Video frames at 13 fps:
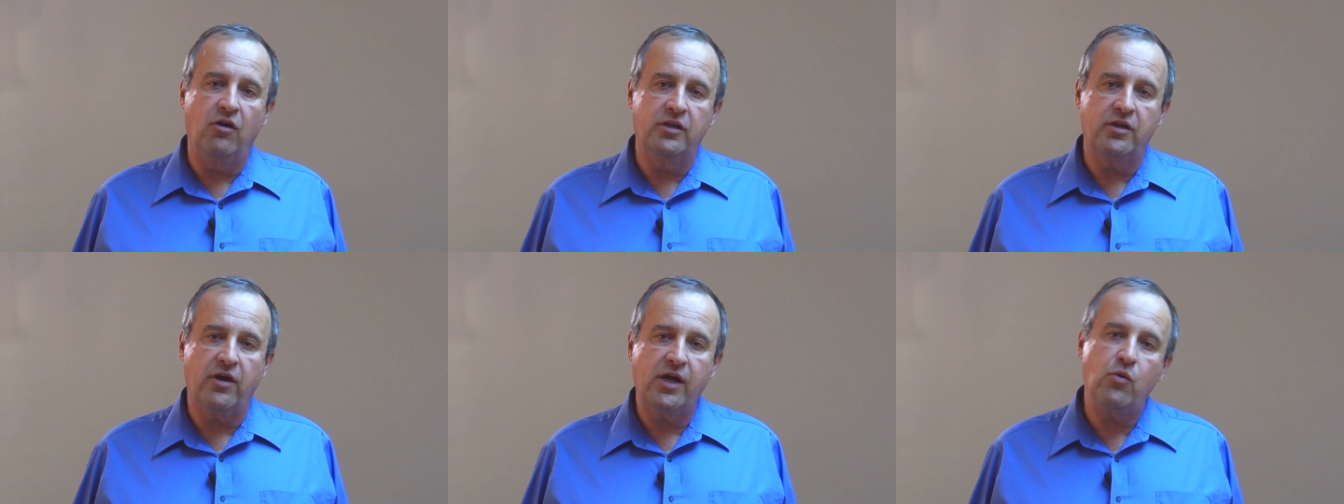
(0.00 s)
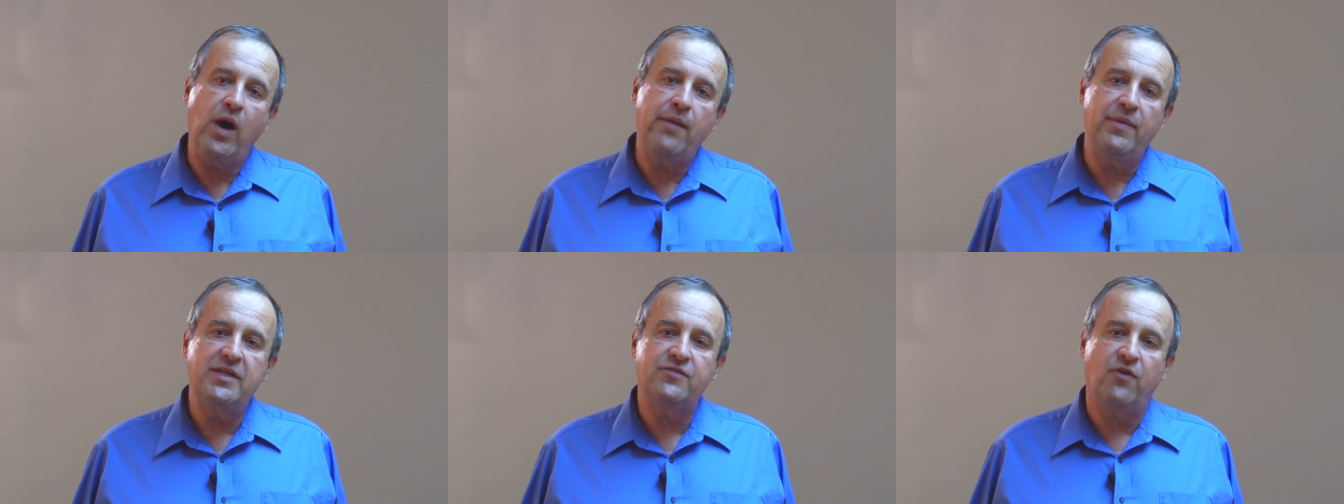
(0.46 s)
all the
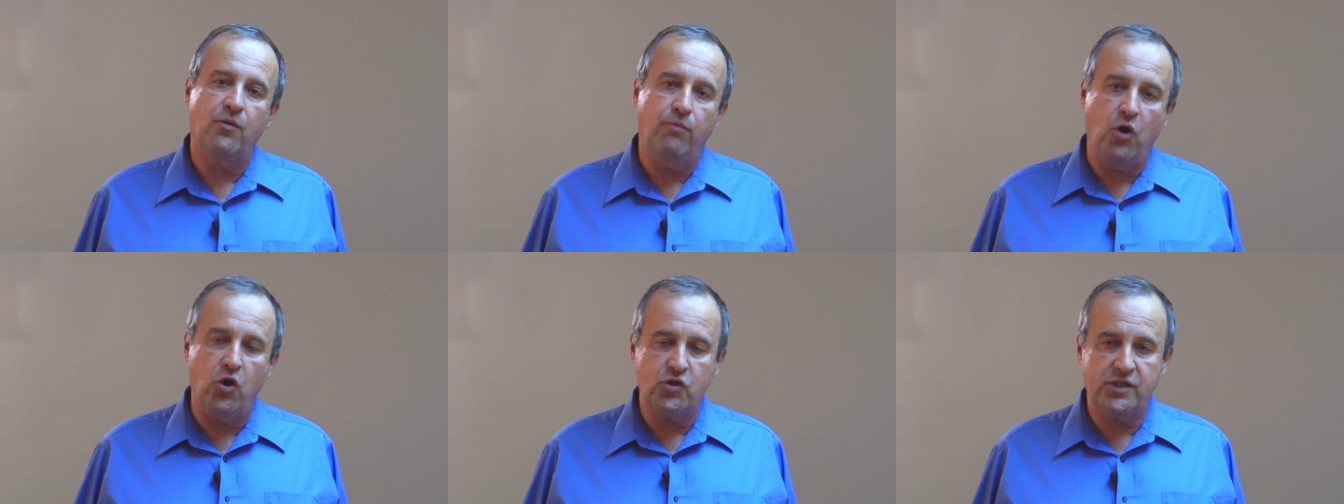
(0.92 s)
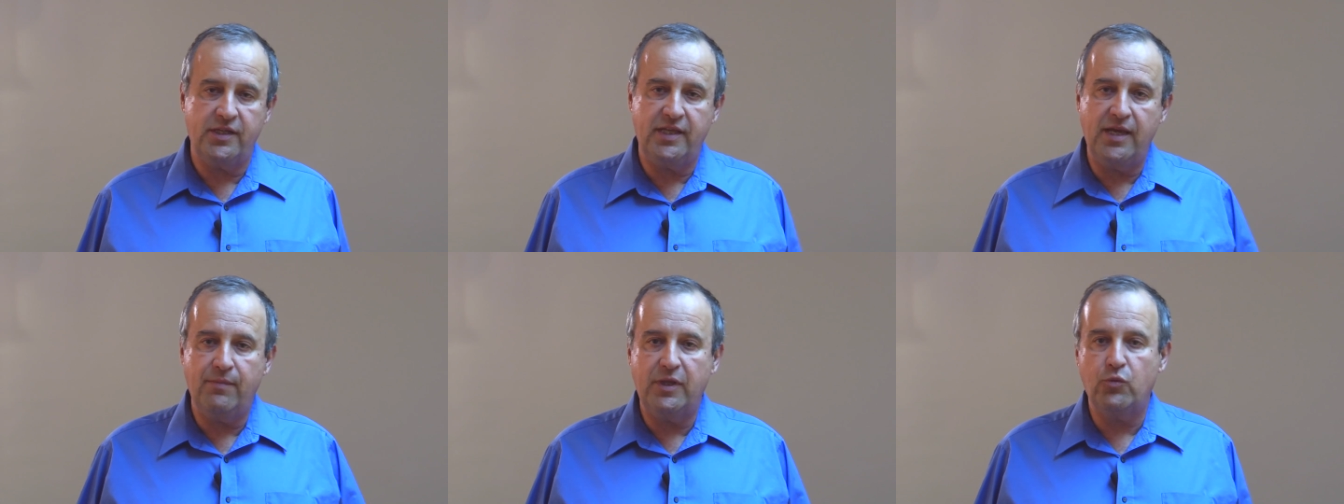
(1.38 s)
requirements for
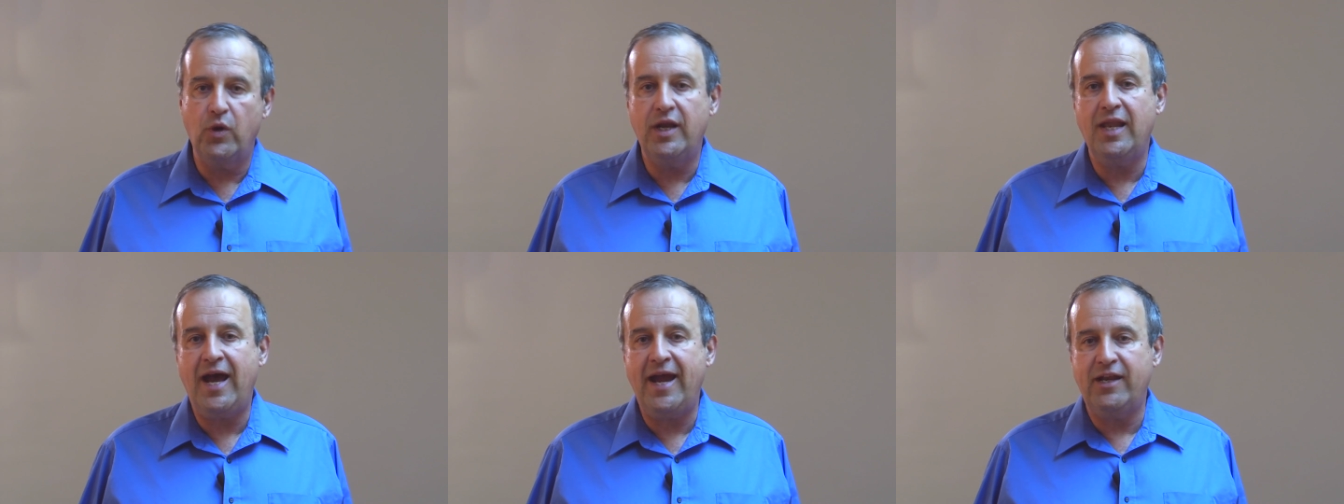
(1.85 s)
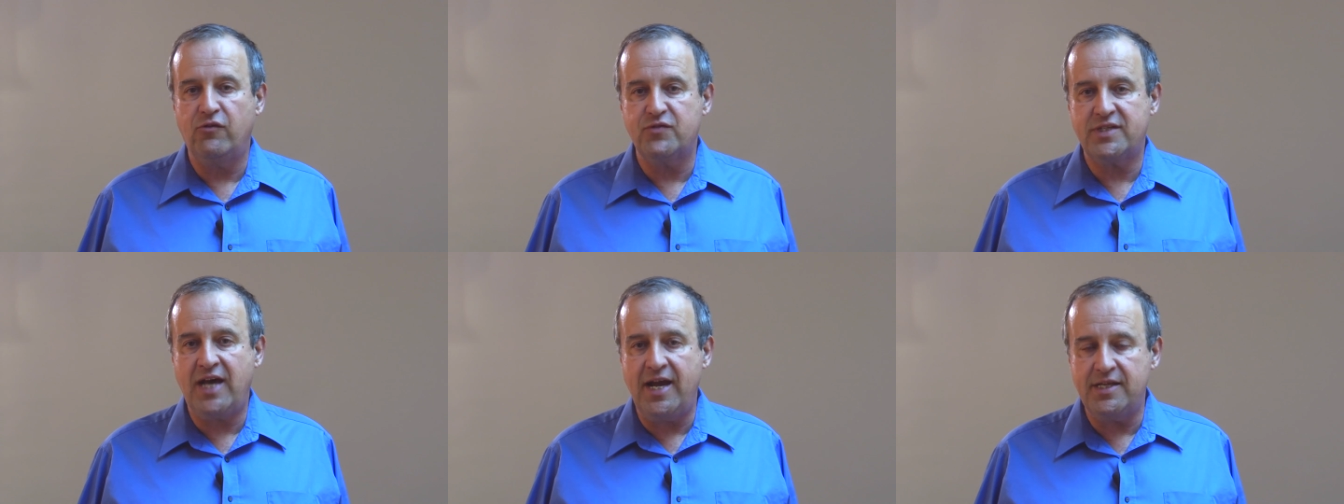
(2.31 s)
boresighting between line of
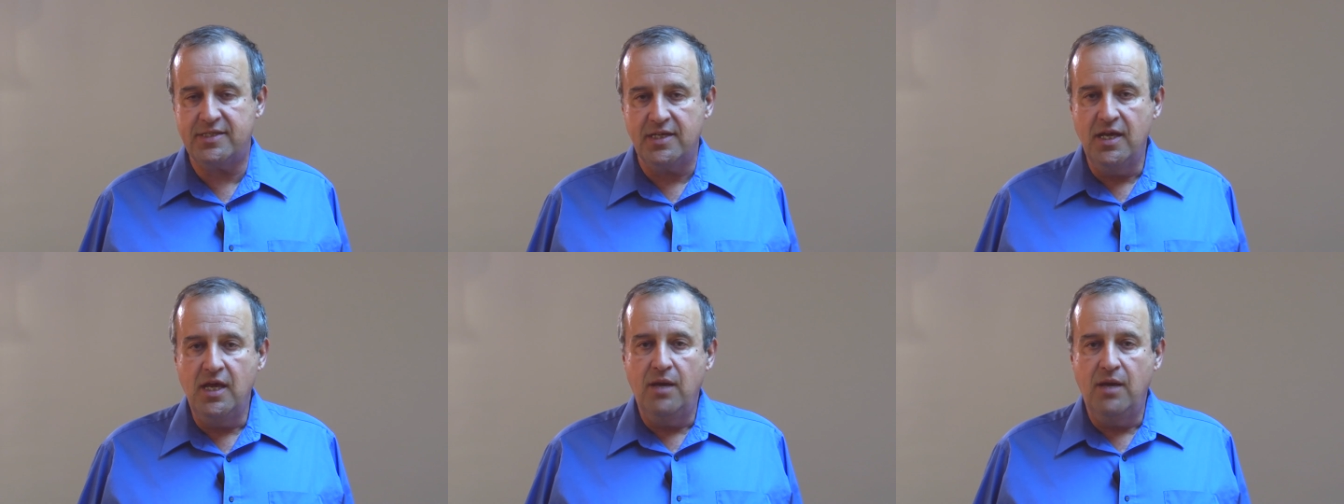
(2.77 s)
sights,